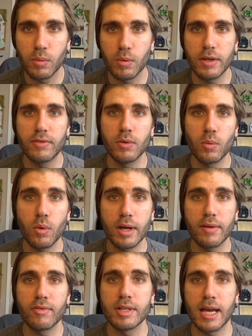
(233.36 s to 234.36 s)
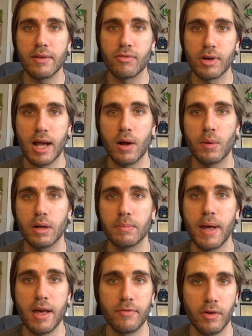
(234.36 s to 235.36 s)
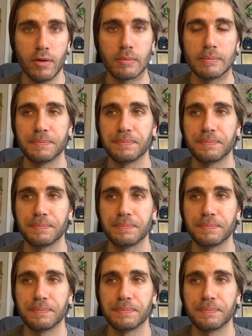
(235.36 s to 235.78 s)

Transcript: If you walk every day for an hour barefoot,